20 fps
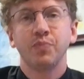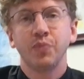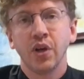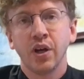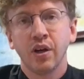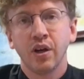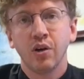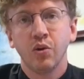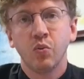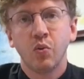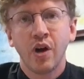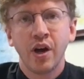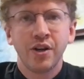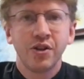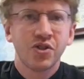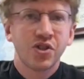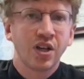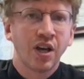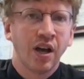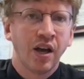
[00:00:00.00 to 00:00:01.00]
Uh, why
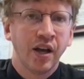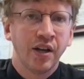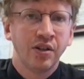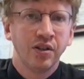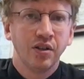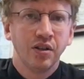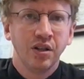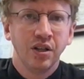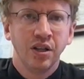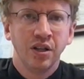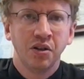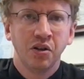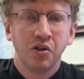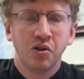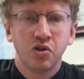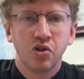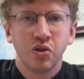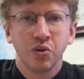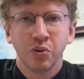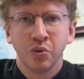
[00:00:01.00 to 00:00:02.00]
does God need
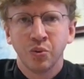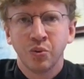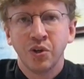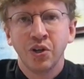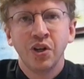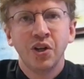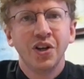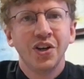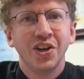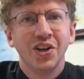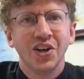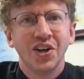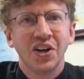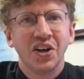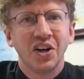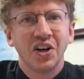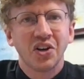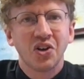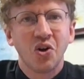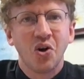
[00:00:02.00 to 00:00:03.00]
to
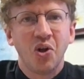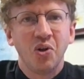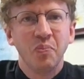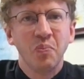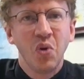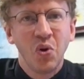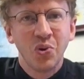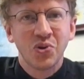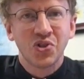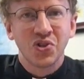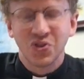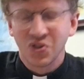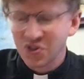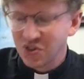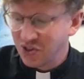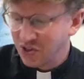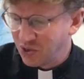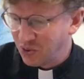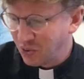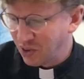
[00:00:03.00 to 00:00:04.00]
uh, call Moses
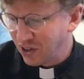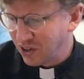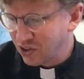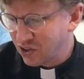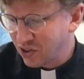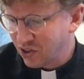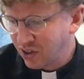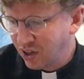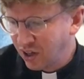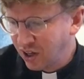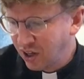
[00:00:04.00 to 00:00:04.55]
to do this?